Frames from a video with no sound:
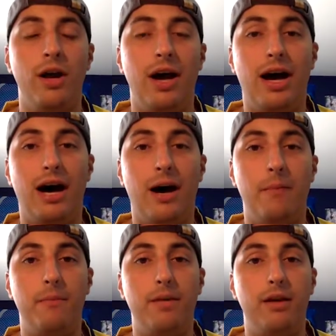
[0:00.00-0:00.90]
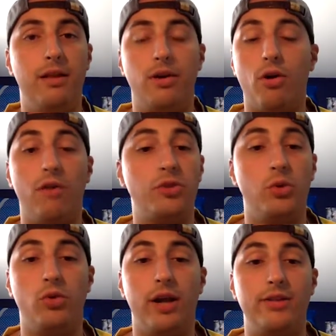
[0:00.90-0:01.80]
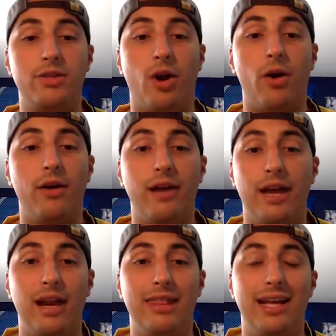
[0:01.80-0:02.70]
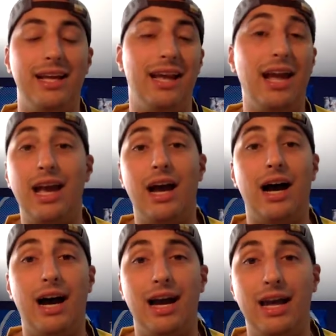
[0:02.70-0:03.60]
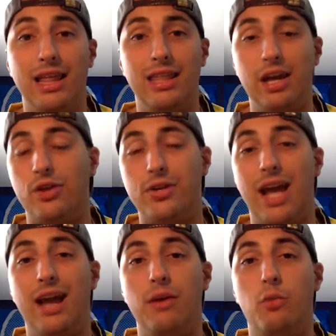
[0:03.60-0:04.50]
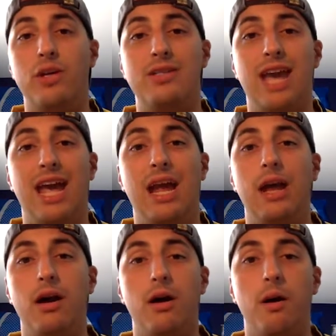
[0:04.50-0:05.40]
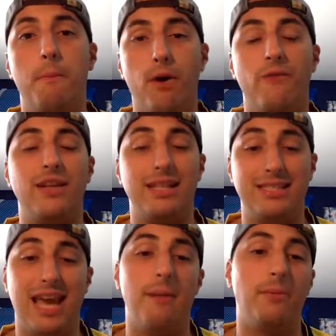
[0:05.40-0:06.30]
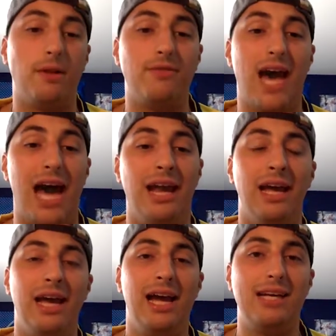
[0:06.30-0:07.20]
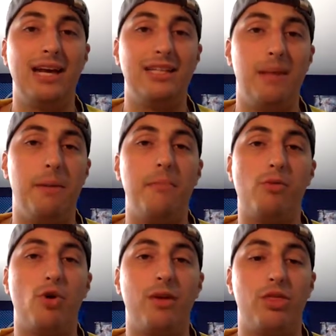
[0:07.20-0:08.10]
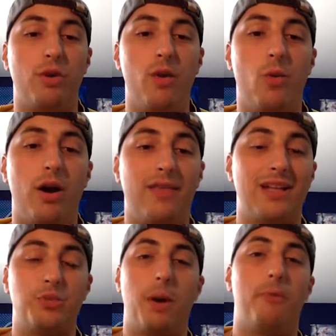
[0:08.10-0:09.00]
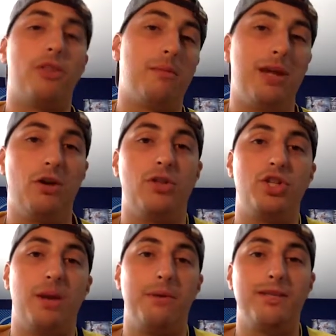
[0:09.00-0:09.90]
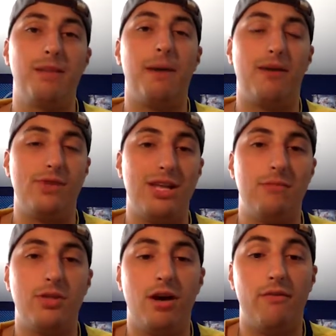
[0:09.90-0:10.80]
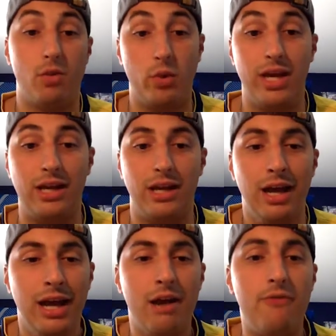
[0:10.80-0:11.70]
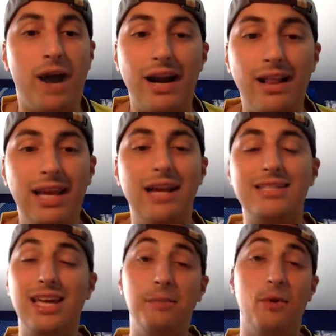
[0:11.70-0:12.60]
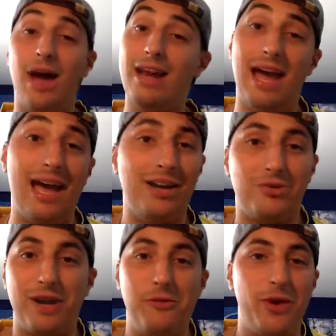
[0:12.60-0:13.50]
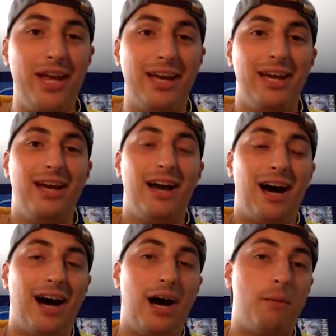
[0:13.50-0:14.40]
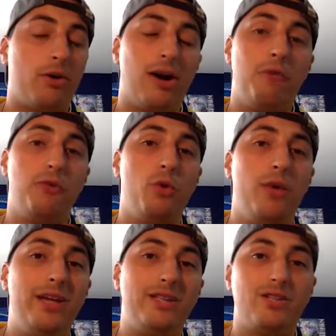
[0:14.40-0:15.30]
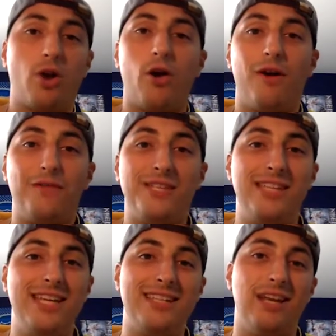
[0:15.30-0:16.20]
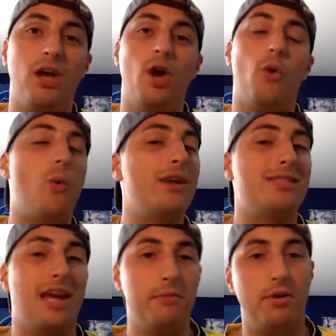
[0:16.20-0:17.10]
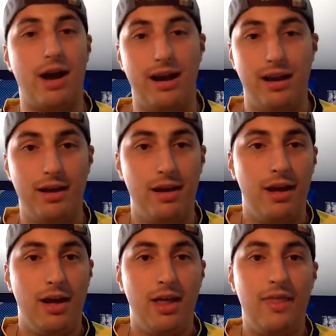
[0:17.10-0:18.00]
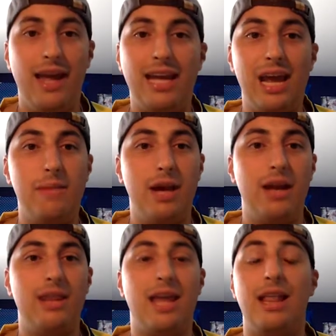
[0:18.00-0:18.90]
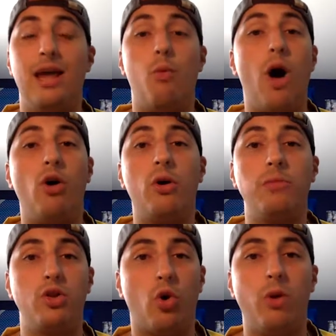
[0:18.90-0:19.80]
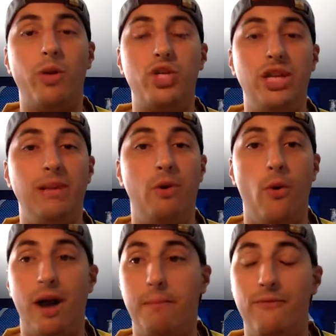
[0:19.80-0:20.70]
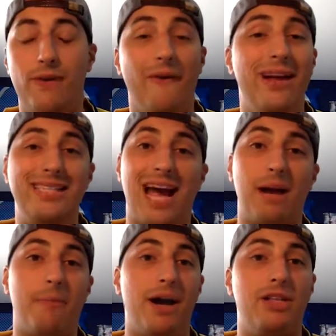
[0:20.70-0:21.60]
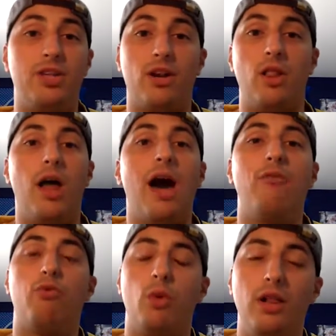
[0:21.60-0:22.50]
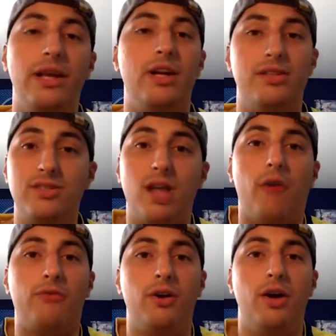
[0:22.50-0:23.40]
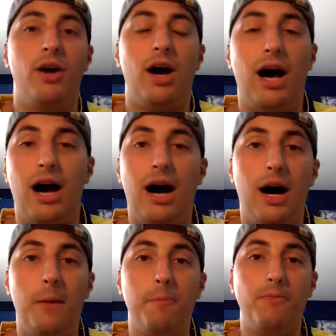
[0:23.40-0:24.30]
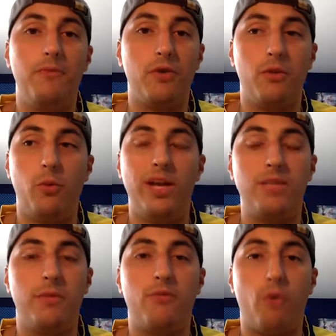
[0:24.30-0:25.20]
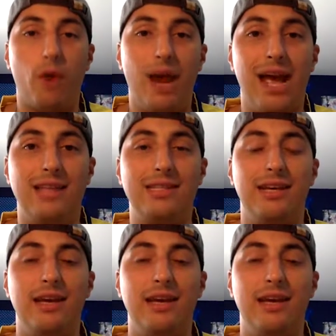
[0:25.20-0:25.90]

And they're off to a great start, and I think the other day was a perfect example of that, as they beat Bournemouth 3-1, and that's why I put them here in the Champions League bound teams of the week. Finally, a team who hadn't had a great week or a great few weeks to start off the season, West Ham United. They came in, they welcomed the Norwich team, who had been very attack-minded, done a lot of really good stuff for the weeks beforehand.